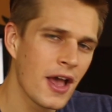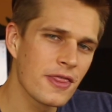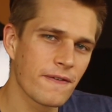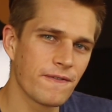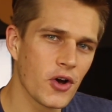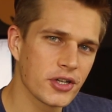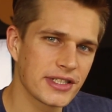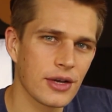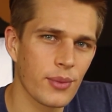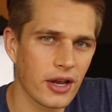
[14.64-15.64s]
The first
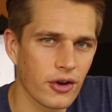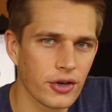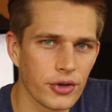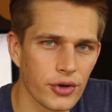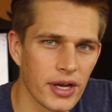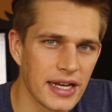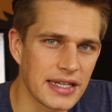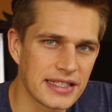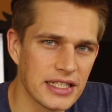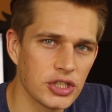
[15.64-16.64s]
thing we're going to do
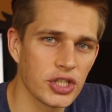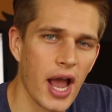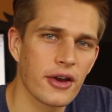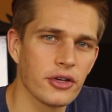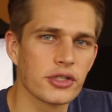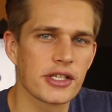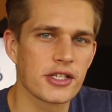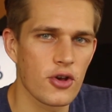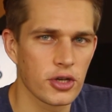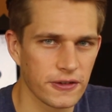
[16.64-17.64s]
is teach you how to use the
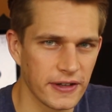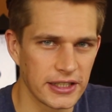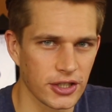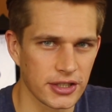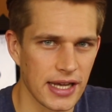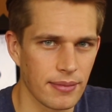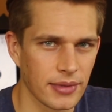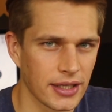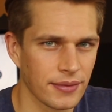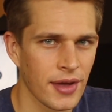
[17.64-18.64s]
search feature on
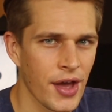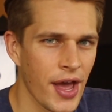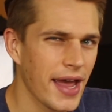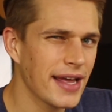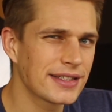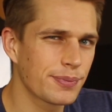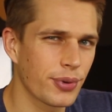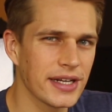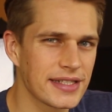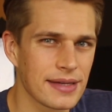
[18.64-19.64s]
Tumblr. It's
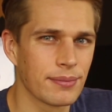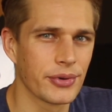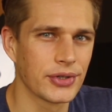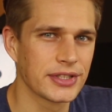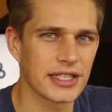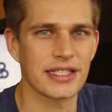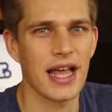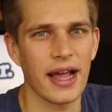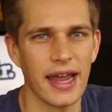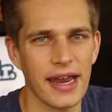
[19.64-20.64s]
pretty simple, just
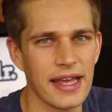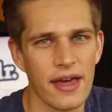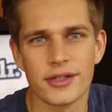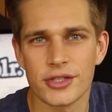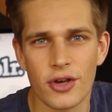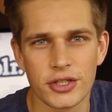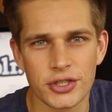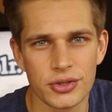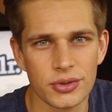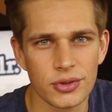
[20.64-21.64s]
like any other search
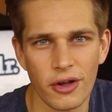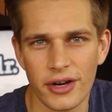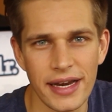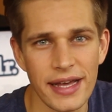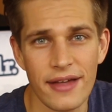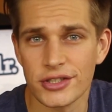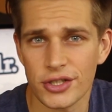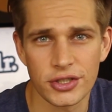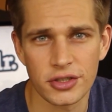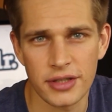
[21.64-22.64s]
tool on any other
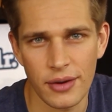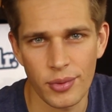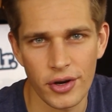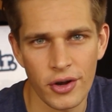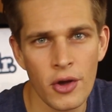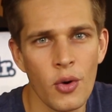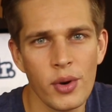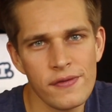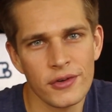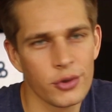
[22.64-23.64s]
social network, or even